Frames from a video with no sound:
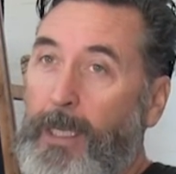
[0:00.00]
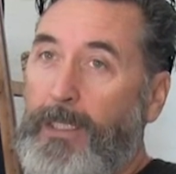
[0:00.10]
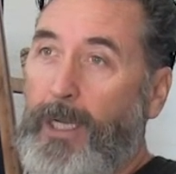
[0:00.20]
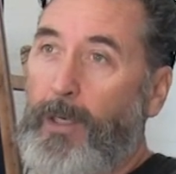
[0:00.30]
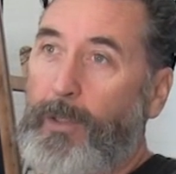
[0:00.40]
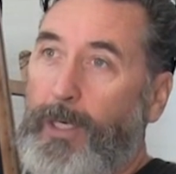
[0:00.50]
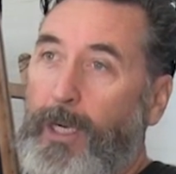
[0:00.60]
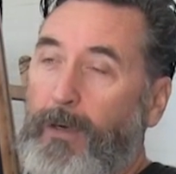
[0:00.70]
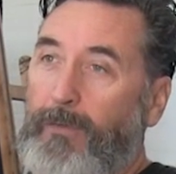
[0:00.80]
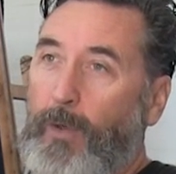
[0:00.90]
So, you
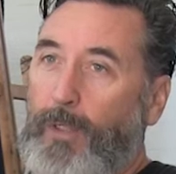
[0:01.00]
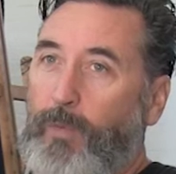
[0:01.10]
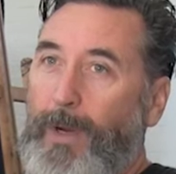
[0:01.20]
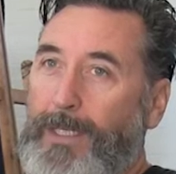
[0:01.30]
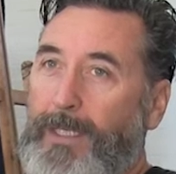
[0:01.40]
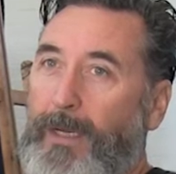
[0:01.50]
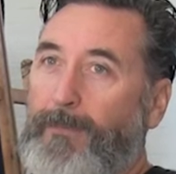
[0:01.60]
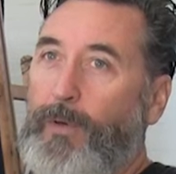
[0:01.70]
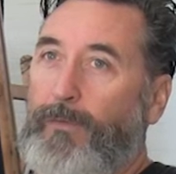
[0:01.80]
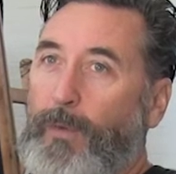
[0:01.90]
know, of course, once I
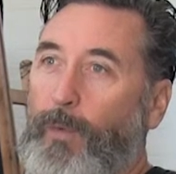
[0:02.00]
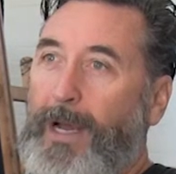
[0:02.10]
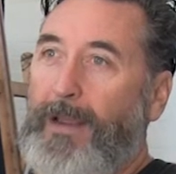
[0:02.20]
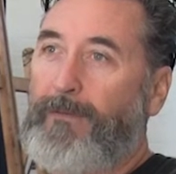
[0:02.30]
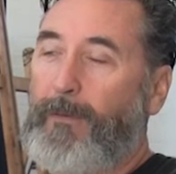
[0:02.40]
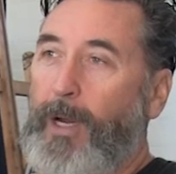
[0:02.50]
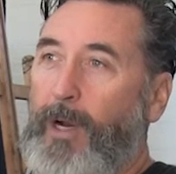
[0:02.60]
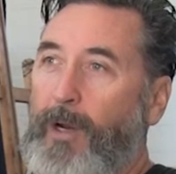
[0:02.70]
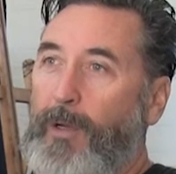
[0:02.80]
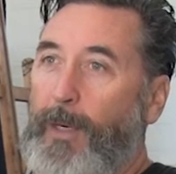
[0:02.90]
moved away from
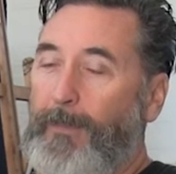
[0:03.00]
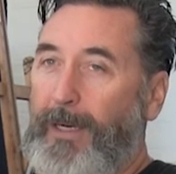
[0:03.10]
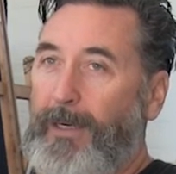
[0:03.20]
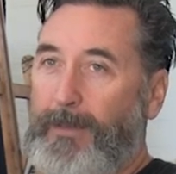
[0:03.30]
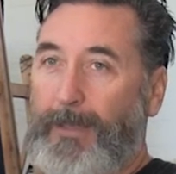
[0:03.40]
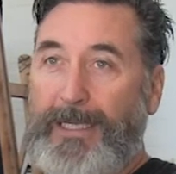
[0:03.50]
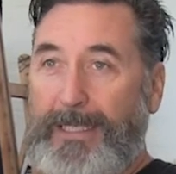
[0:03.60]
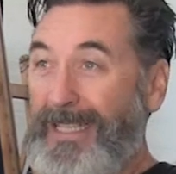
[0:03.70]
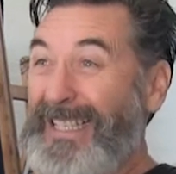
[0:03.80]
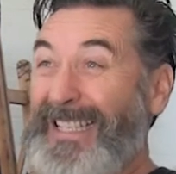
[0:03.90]
home, my parents'
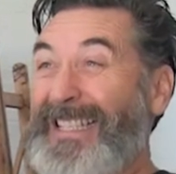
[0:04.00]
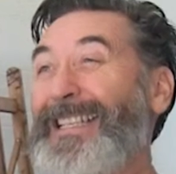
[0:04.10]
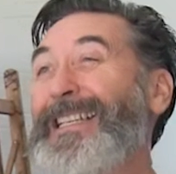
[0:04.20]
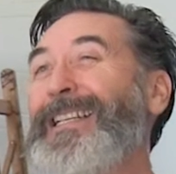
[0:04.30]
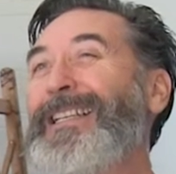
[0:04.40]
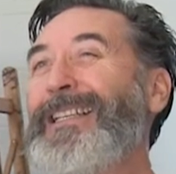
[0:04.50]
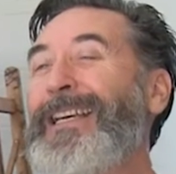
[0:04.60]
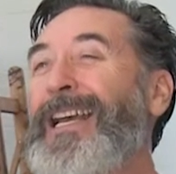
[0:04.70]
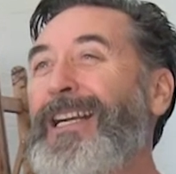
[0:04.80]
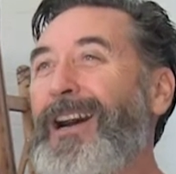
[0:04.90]
place at 16,
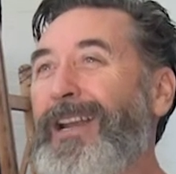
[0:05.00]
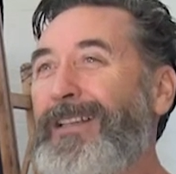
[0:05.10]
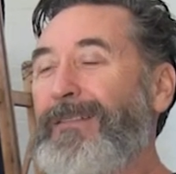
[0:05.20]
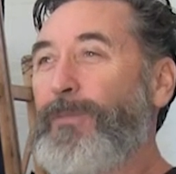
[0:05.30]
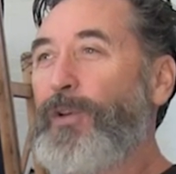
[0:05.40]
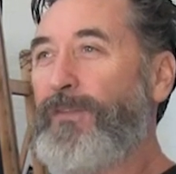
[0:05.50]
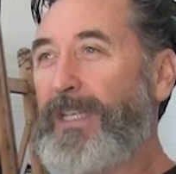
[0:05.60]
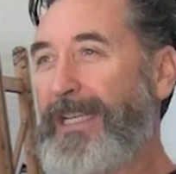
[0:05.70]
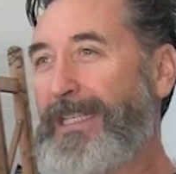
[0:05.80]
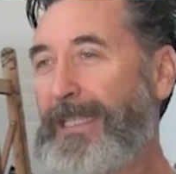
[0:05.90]
and kind of moved
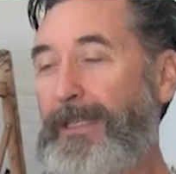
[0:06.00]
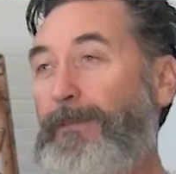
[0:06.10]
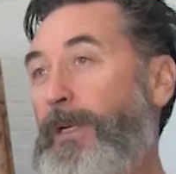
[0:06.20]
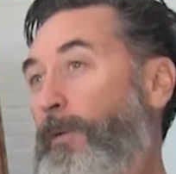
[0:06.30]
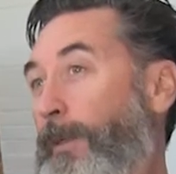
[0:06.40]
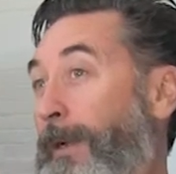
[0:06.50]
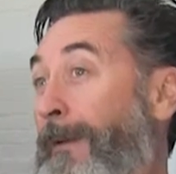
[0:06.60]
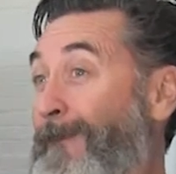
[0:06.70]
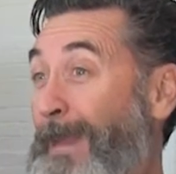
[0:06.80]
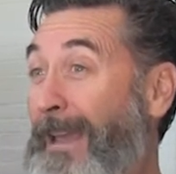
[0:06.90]
to inner city Melbourne
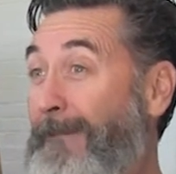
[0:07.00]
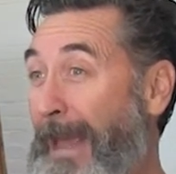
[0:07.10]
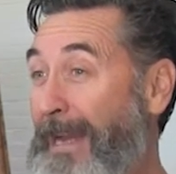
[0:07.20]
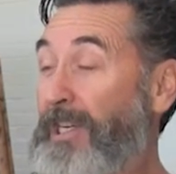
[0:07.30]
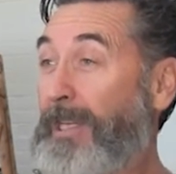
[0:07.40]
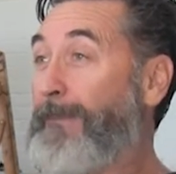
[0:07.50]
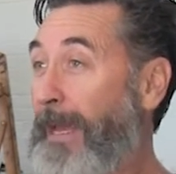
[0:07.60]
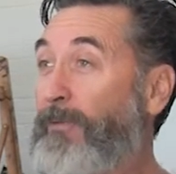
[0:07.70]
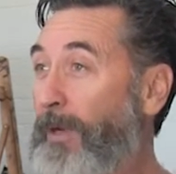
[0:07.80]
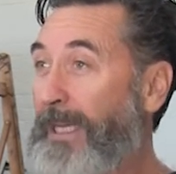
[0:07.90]
and actually
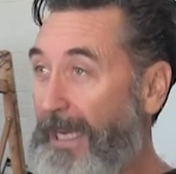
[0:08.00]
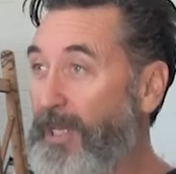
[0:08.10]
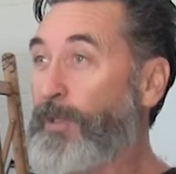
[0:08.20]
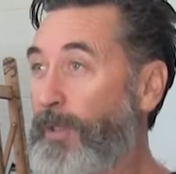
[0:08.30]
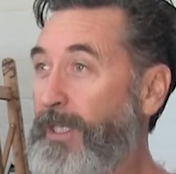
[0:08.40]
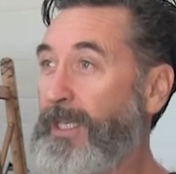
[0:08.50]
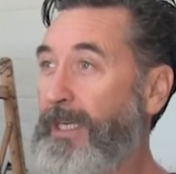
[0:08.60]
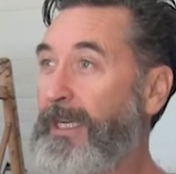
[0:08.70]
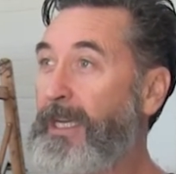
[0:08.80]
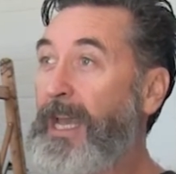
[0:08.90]
met really
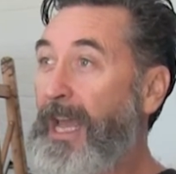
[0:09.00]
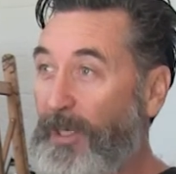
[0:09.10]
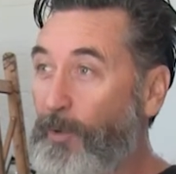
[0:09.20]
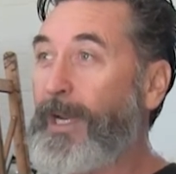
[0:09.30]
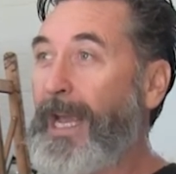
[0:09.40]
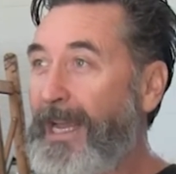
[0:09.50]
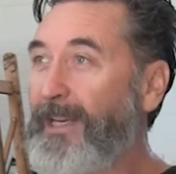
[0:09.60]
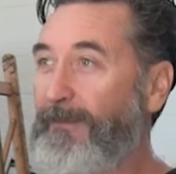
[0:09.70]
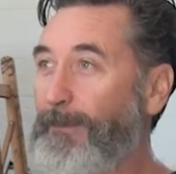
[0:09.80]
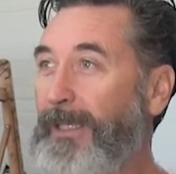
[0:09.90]
interesting and
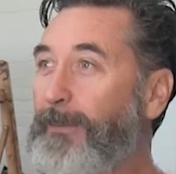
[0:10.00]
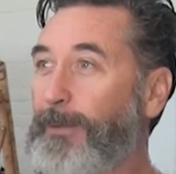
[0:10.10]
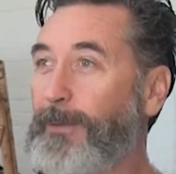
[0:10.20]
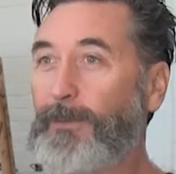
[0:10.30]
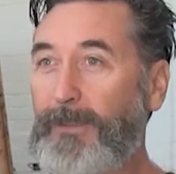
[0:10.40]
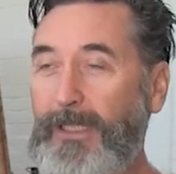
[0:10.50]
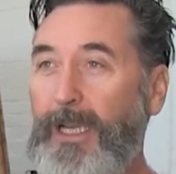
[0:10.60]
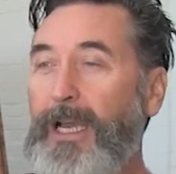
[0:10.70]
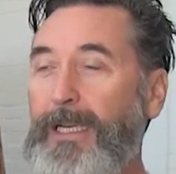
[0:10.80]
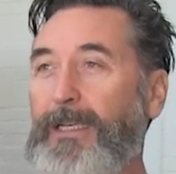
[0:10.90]
creative people, it was
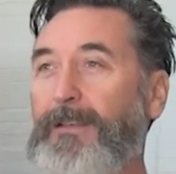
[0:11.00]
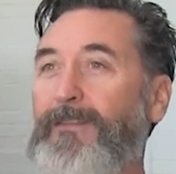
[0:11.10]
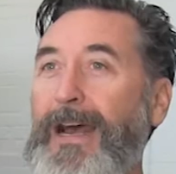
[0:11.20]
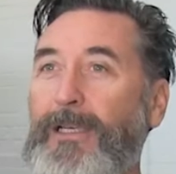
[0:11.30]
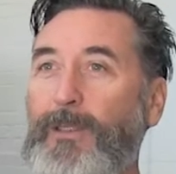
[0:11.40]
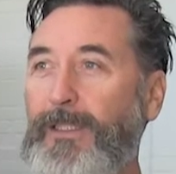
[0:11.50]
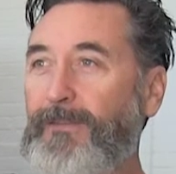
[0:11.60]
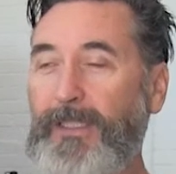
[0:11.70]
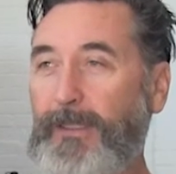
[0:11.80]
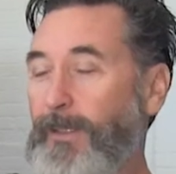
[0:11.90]
like a veil
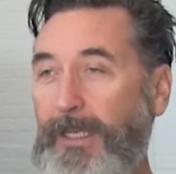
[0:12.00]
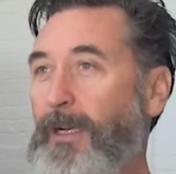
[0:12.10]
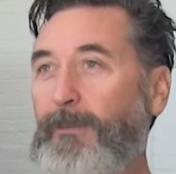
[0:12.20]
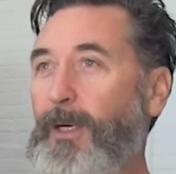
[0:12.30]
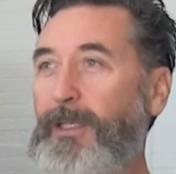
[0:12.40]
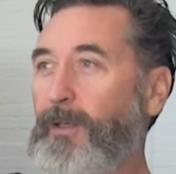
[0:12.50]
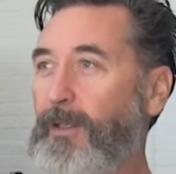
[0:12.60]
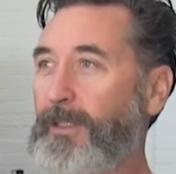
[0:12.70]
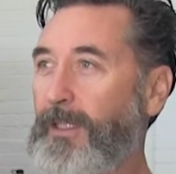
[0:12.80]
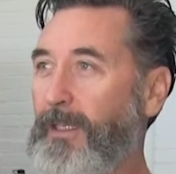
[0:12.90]
lifting. It was like, my
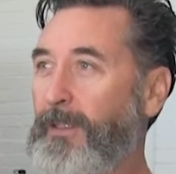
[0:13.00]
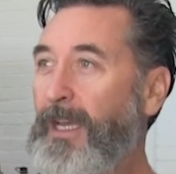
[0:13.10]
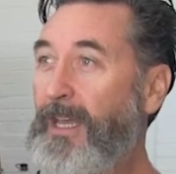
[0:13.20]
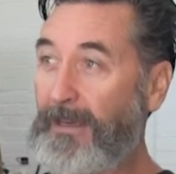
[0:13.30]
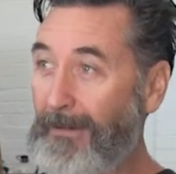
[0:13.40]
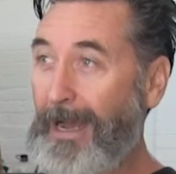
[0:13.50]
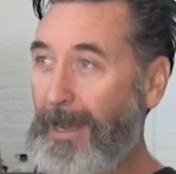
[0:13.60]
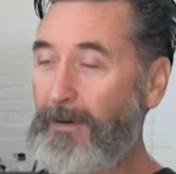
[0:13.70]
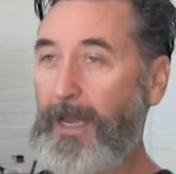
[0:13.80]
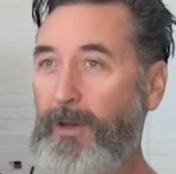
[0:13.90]
God, you know, there
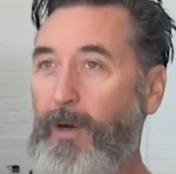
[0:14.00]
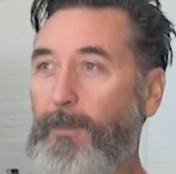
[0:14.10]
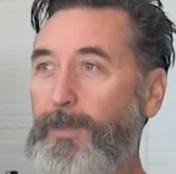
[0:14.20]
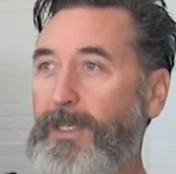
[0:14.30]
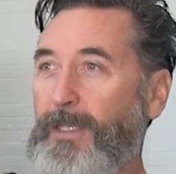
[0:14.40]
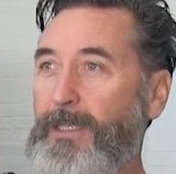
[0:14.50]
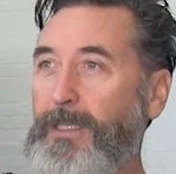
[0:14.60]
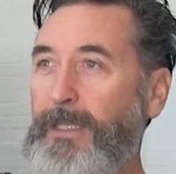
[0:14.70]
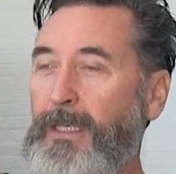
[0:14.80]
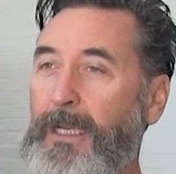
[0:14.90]
are other
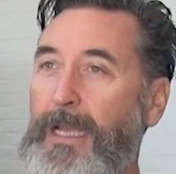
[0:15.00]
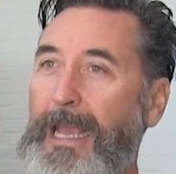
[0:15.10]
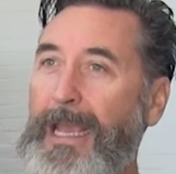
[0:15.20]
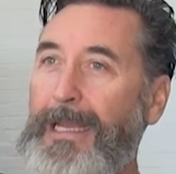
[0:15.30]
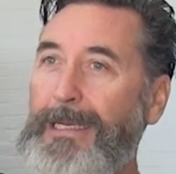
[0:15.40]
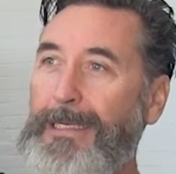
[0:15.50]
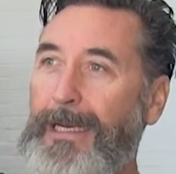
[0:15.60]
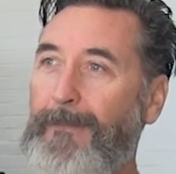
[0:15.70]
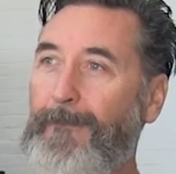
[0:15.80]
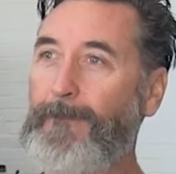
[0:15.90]
options, and
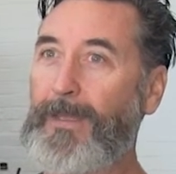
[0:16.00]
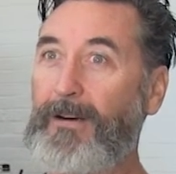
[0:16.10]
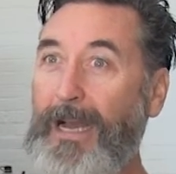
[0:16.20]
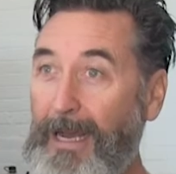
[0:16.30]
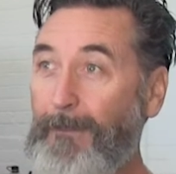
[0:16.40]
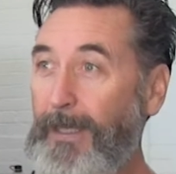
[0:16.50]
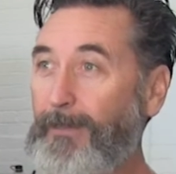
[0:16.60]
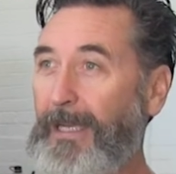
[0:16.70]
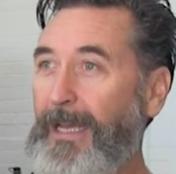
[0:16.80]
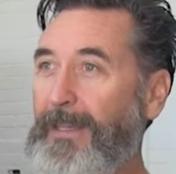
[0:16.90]
there are
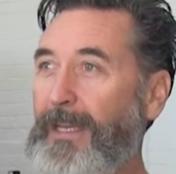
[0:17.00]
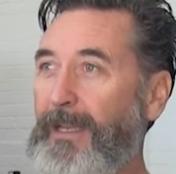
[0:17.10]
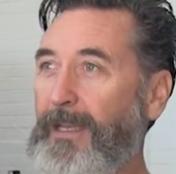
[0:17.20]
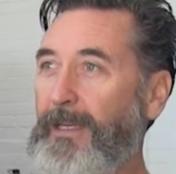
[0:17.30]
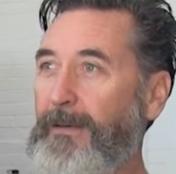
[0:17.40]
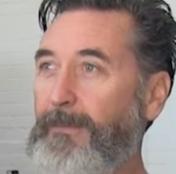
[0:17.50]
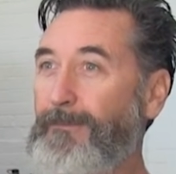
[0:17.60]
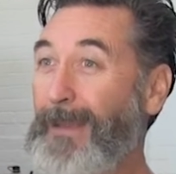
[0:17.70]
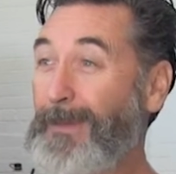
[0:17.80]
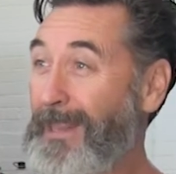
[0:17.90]
people out there that
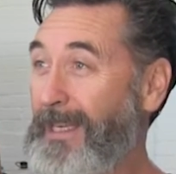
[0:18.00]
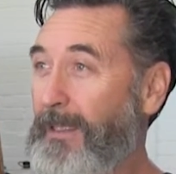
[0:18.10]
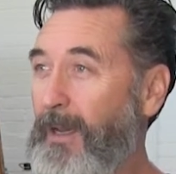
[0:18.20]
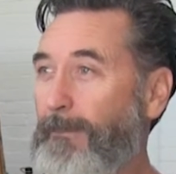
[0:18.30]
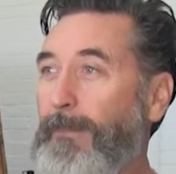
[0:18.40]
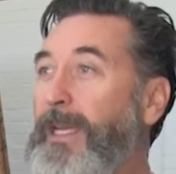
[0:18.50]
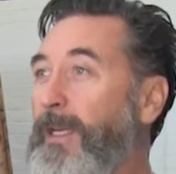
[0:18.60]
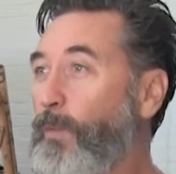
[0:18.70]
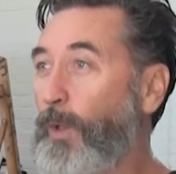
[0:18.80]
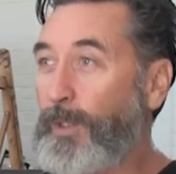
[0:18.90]
maybe think like me
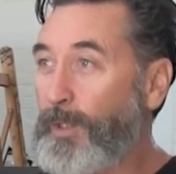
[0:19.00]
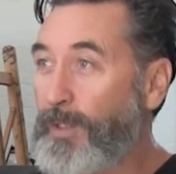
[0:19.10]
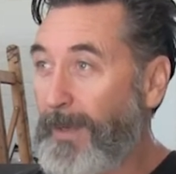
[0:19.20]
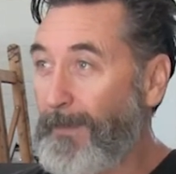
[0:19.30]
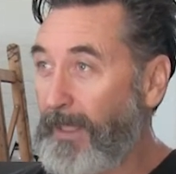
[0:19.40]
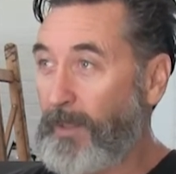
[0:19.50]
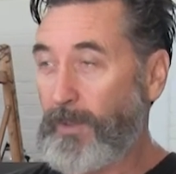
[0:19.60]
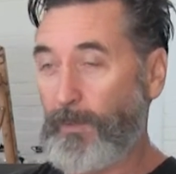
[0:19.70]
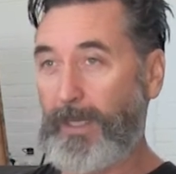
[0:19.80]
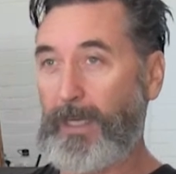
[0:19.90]
and want to do something
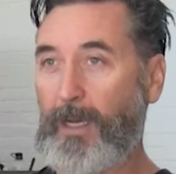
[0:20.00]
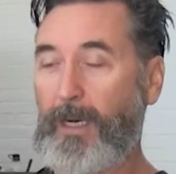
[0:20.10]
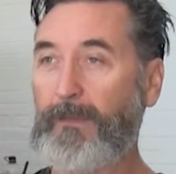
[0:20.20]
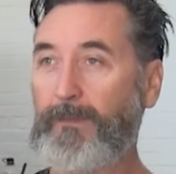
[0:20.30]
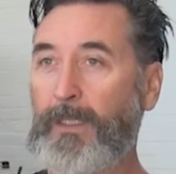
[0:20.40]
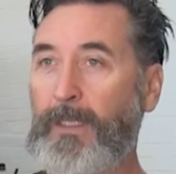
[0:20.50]
else with their life.